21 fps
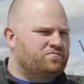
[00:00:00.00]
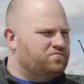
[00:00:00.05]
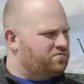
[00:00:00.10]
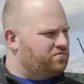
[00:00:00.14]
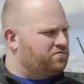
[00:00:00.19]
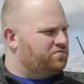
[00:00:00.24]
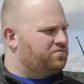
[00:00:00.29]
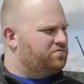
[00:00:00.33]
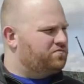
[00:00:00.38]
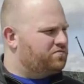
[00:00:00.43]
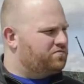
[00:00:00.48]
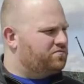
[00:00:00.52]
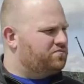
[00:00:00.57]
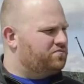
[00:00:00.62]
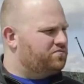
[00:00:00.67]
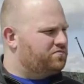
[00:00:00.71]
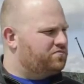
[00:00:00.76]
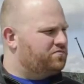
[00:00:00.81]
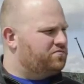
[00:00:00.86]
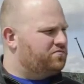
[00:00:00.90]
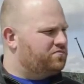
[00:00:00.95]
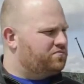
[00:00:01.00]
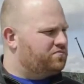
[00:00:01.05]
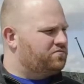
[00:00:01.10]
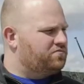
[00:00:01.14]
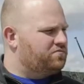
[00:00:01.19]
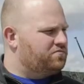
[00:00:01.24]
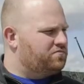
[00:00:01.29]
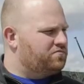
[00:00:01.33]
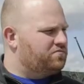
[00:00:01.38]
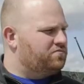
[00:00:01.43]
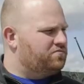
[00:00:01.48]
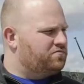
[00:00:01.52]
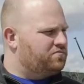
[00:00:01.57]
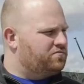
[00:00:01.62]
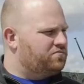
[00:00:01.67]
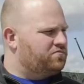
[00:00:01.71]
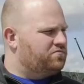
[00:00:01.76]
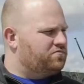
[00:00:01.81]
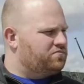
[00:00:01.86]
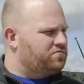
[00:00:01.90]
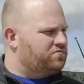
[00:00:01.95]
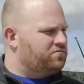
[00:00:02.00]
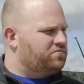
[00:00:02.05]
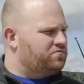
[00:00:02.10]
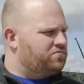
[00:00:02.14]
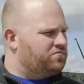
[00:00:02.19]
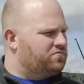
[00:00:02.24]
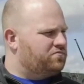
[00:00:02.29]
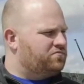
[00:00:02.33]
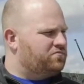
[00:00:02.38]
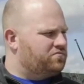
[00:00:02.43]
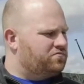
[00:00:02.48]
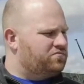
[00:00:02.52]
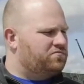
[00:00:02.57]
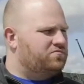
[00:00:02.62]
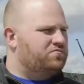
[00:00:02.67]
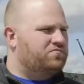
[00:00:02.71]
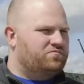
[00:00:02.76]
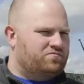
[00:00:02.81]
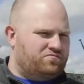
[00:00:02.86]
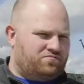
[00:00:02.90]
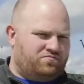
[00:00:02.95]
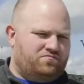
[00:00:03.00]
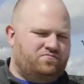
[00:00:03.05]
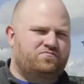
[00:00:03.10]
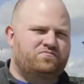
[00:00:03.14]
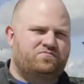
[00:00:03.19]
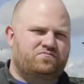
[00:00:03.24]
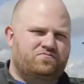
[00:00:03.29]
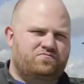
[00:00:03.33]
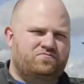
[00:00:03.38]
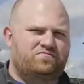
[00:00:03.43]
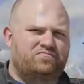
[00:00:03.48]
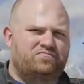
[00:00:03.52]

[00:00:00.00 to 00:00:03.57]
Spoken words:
The person shown says nothing.